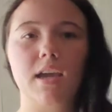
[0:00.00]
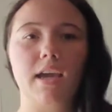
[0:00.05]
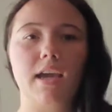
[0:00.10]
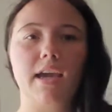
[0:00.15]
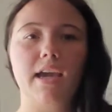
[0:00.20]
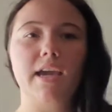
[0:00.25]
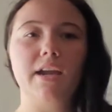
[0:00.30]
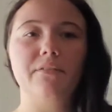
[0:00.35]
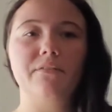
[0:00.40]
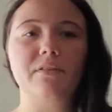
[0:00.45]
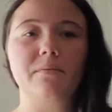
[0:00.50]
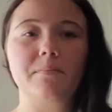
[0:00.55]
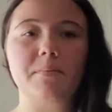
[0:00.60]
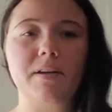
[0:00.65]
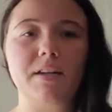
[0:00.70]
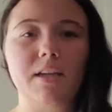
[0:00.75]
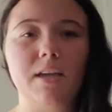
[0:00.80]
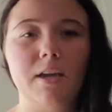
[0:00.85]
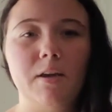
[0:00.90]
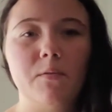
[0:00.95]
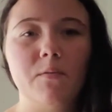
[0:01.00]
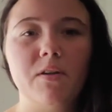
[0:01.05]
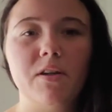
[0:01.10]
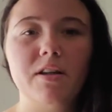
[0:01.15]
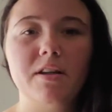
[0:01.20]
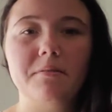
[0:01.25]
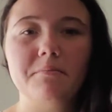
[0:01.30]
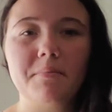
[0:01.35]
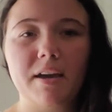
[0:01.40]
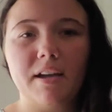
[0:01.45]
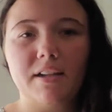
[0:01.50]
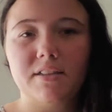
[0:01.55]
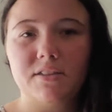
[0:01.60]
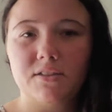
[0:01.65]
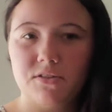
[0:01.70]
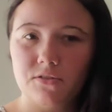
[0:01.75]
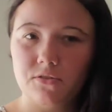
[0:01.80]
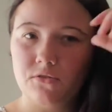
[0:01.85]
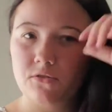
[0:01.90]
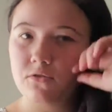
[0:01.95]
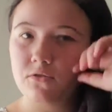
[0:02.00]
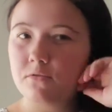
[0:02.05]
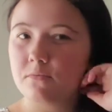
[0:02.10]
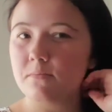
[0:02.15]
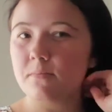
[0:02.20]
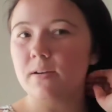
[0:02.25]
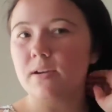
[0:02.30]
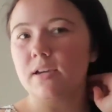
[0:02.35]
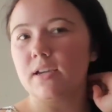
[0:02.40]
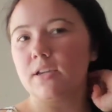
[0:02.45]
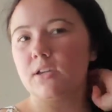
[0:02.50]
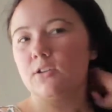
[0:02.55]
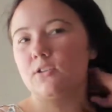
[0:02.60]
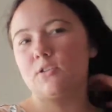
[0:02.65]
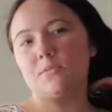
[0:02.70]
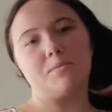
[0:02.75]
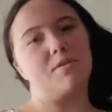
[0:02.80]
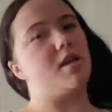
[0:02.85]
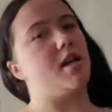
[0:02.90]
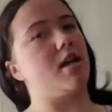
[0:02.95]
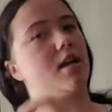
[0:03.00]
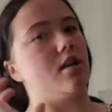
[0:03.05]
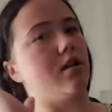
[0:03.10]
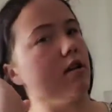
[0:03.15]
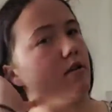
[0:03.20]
Hey everybody, welcome back to my YouTube channel.